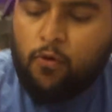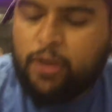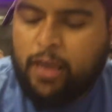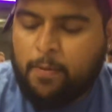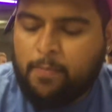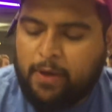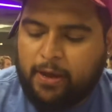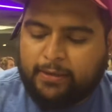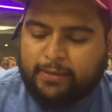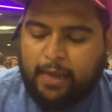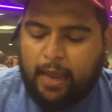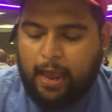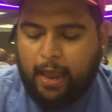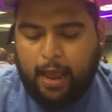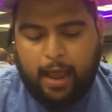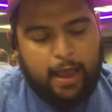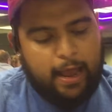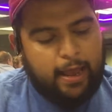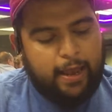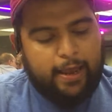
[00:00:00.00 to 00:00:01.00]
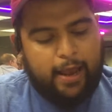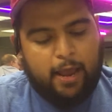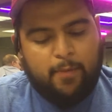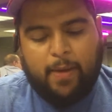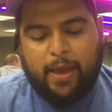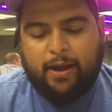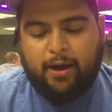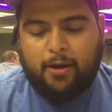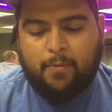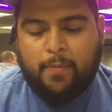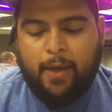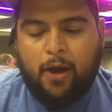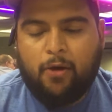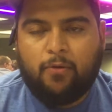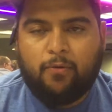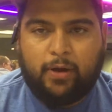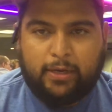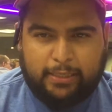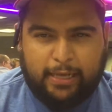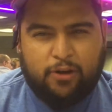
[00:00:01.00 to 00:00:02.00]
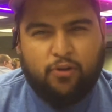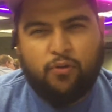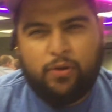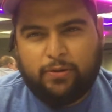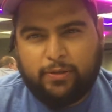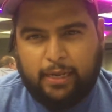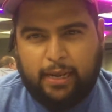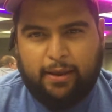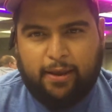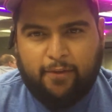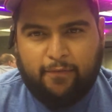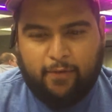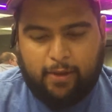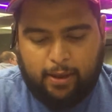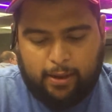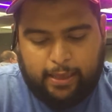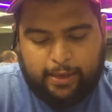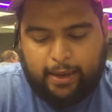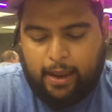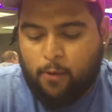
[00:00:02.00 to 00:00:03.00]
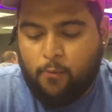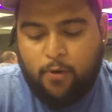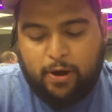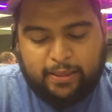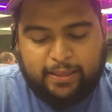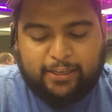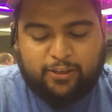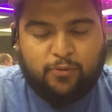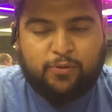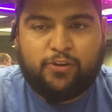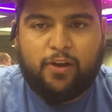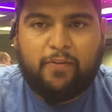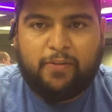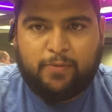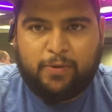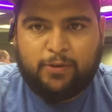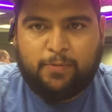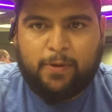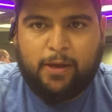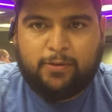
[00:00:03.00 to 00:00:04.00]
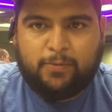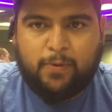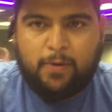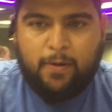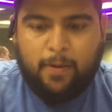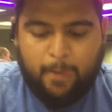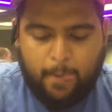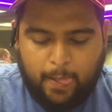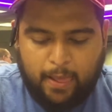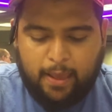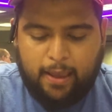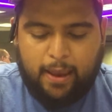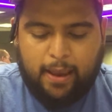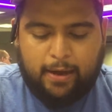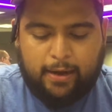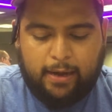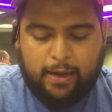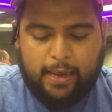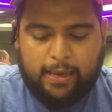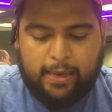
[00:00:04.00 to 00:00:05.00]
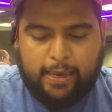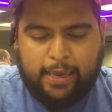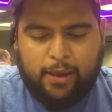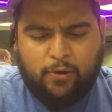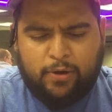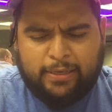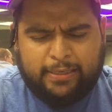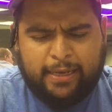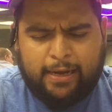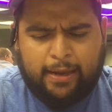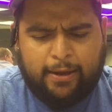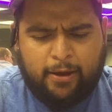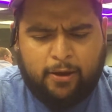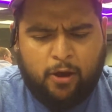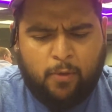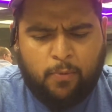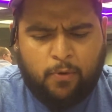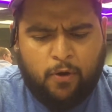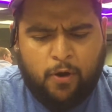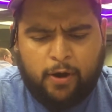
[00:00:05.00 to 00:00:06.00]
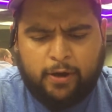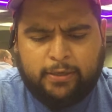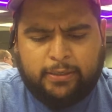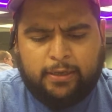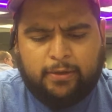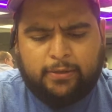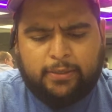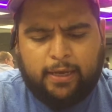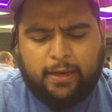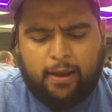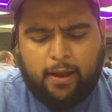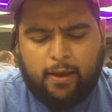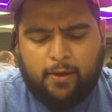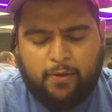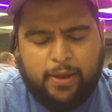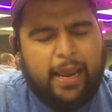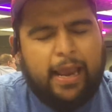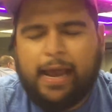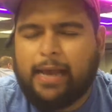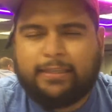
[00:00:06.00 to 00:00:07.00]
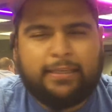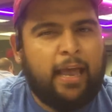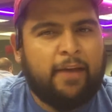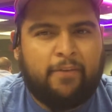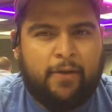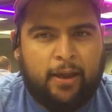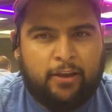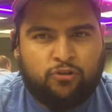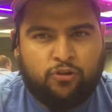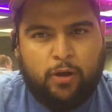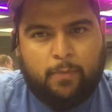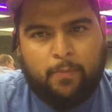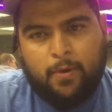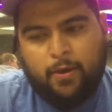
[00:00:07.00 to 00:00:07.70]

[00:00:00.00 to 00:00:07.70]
Oh yeah, because I baited him out because I knew he was gonna, like I wanted this to resolve as much as possible, and like he only said like a couple cards, and I was like, he has to have a hand trap.